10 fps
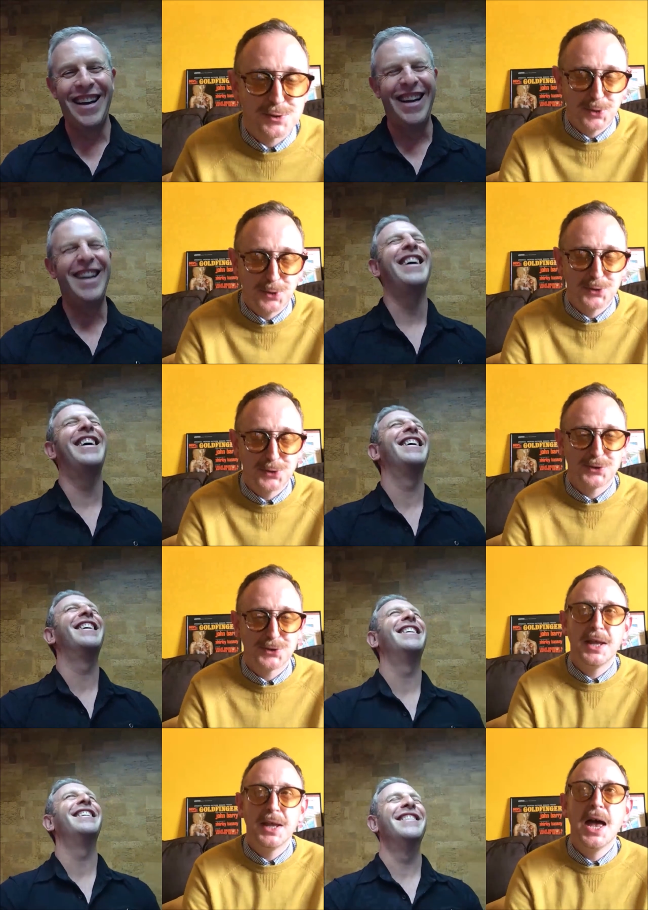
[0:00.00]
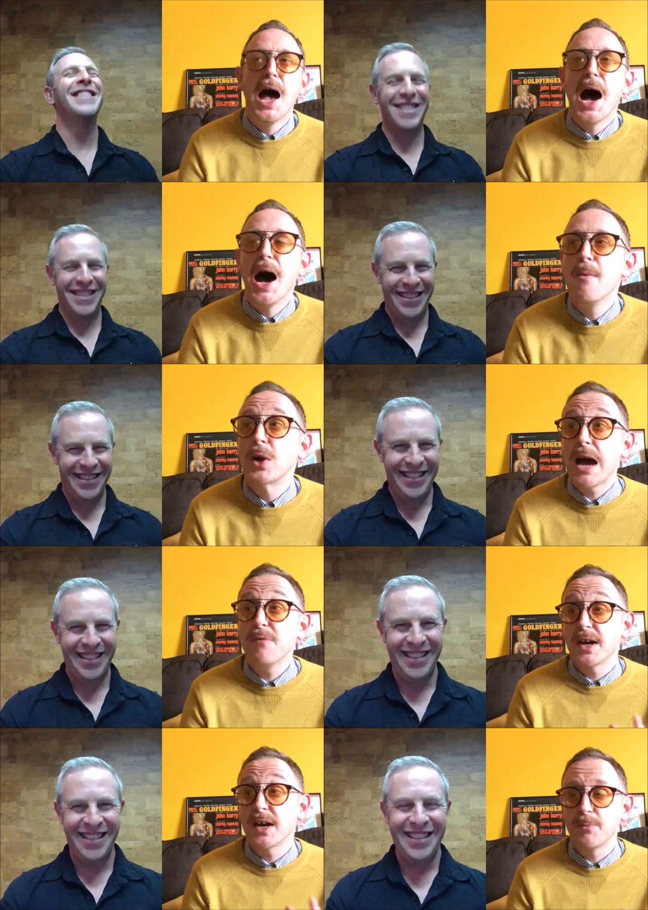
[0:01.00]
Speaker 1: response on that one. Um, well, I
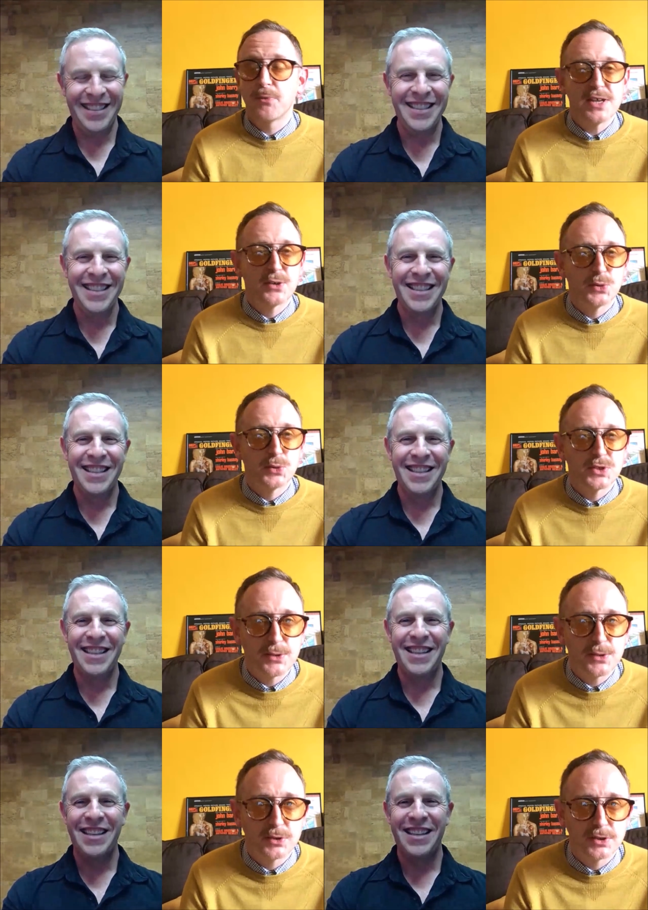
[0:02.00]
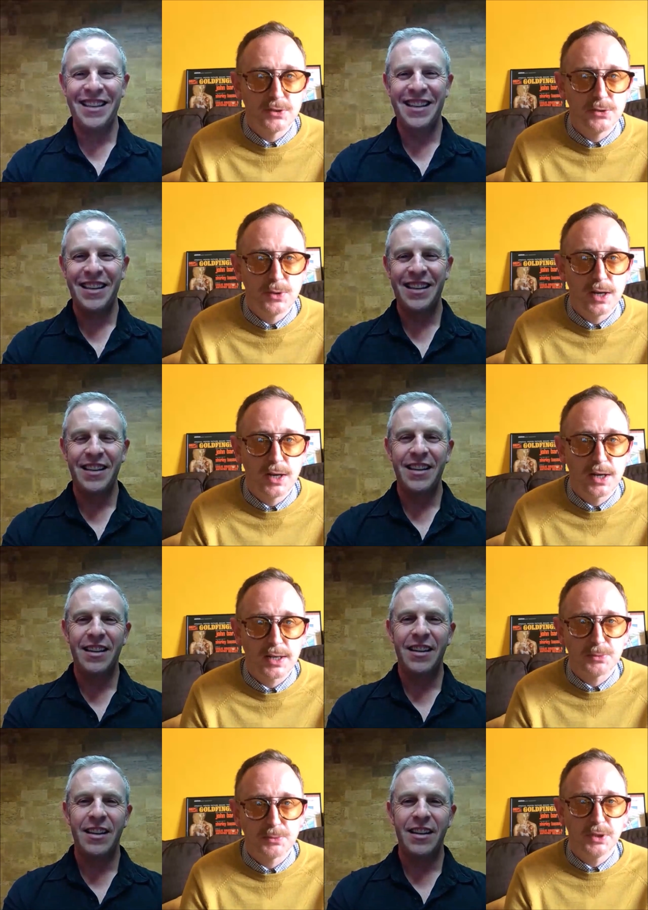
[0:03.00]
have done a prequel sequel to uh,
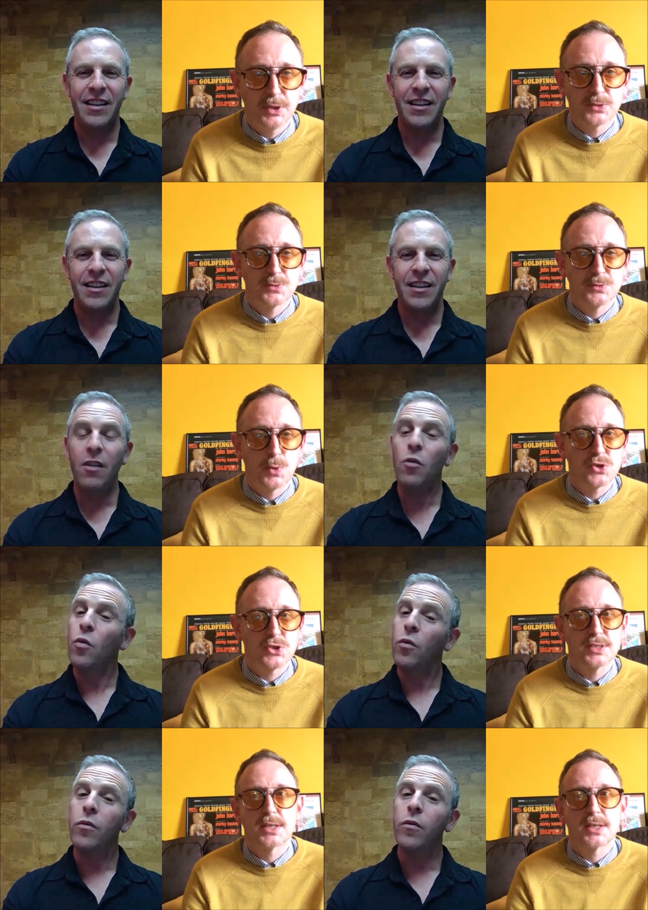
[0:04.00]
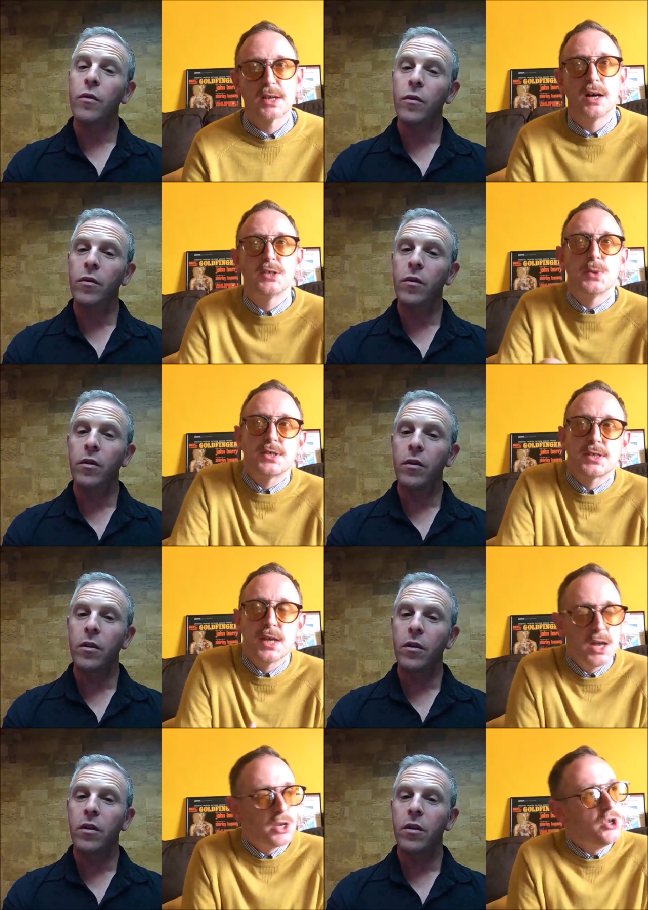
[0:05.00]
Catching Bullets, which is oh. Watching oh. Skies, which
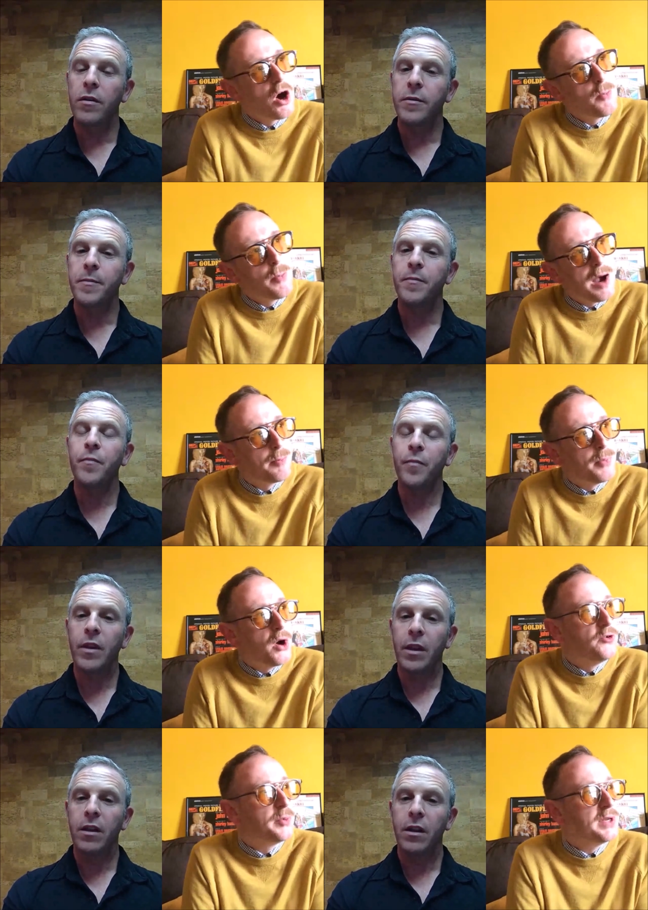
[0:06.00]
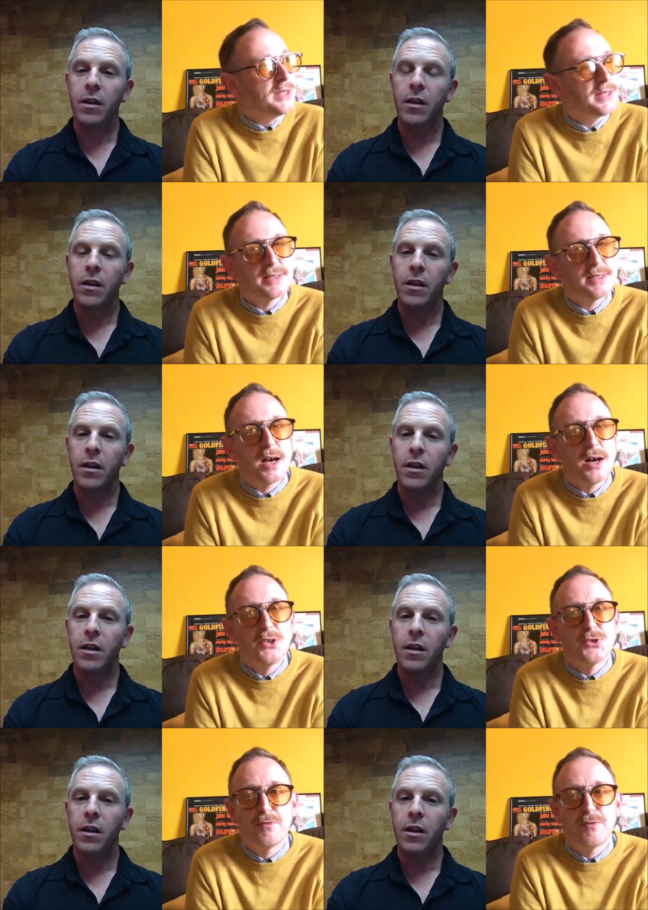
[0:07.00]
is not about Bond, but it does
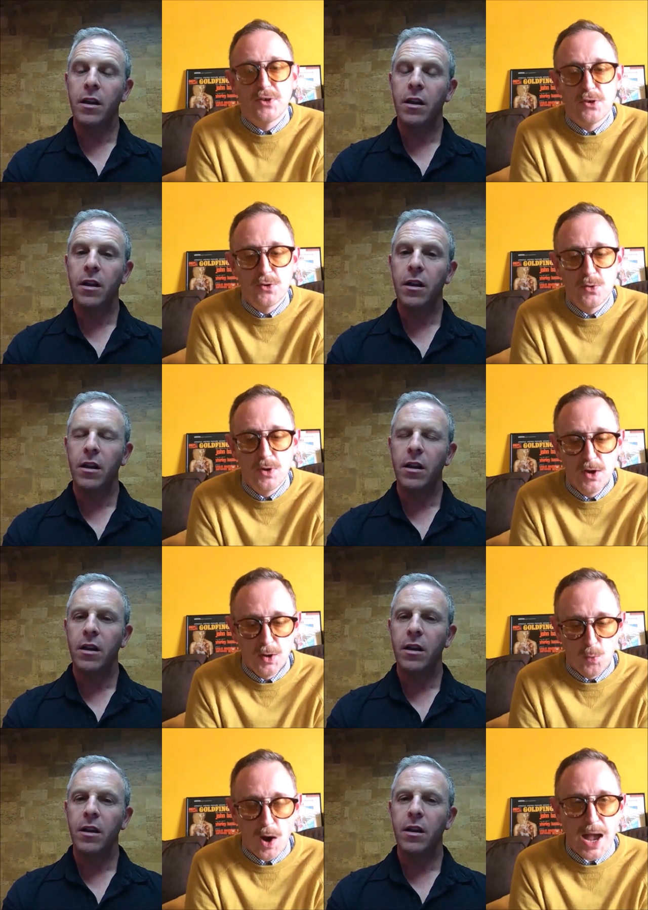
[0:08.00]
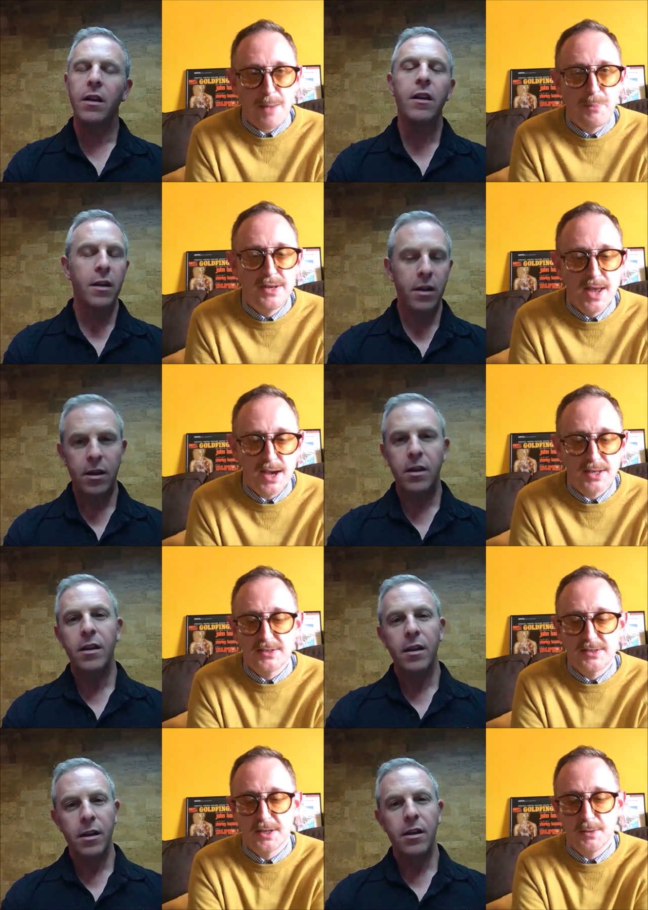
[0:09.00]
answer a few what happened
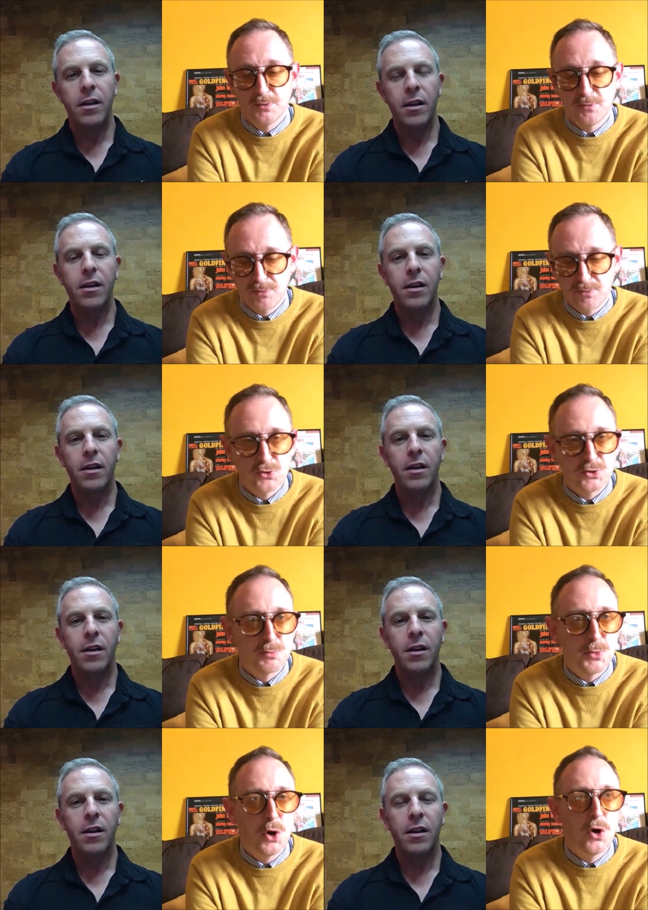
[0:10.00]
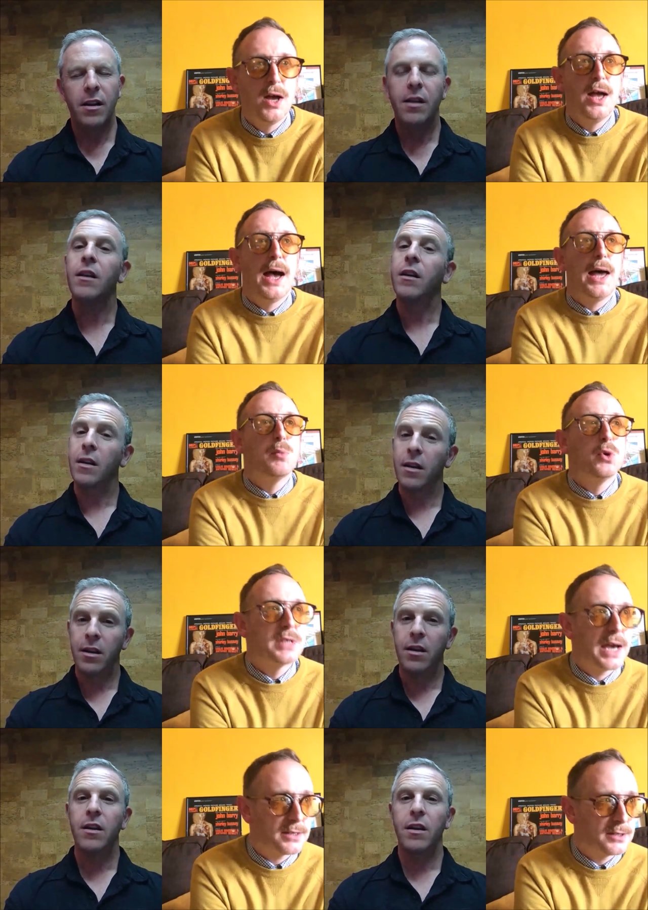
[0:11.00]
next in terms of with Roger Moore and
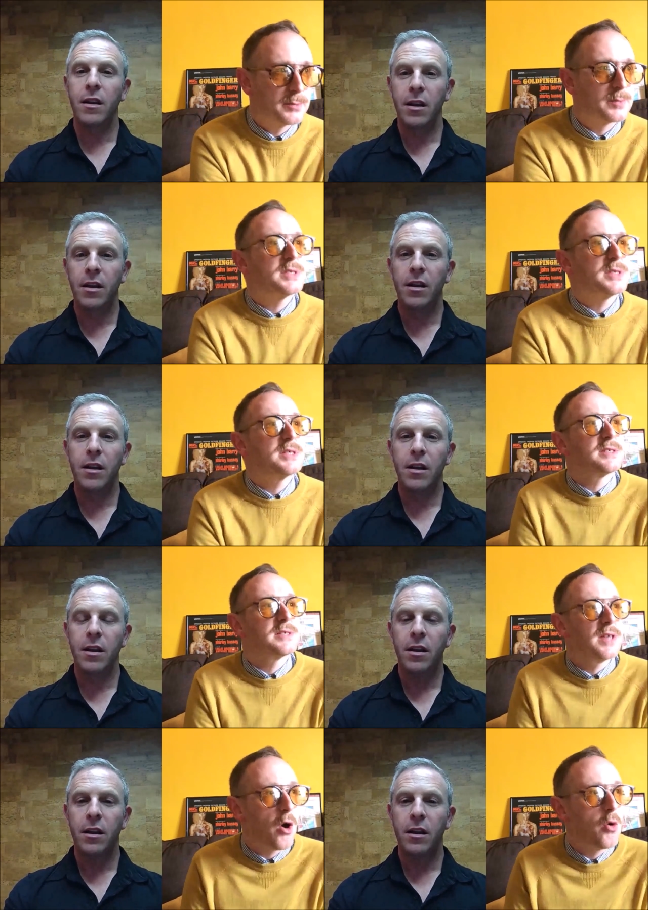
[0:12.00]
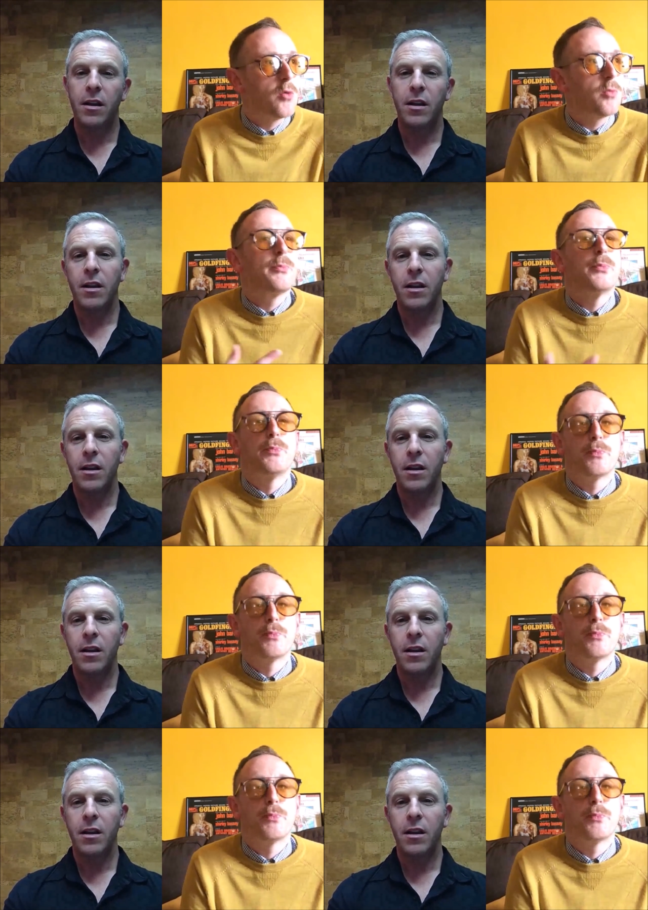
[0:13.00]
Maud Adams, because the whole